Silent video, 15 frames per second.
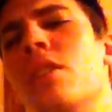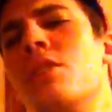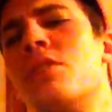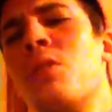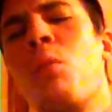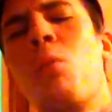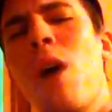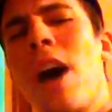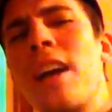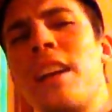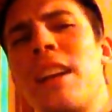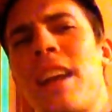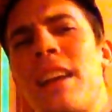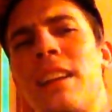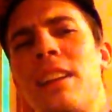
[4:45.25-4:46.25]
So why
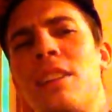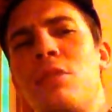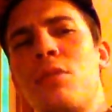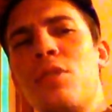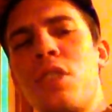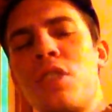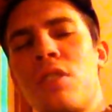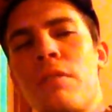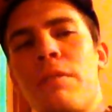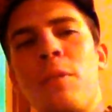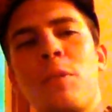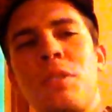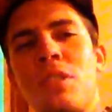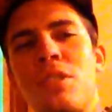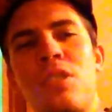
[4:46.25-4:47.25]
did I need to adjust the
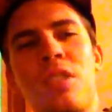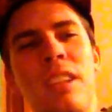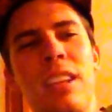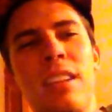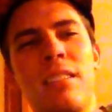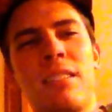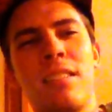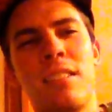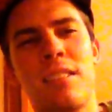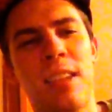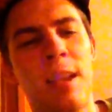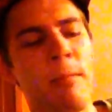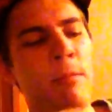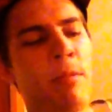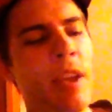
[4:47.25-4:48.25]
voltage to get the
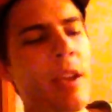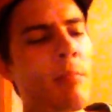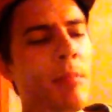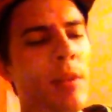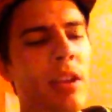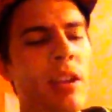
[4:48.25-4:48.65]
same vape?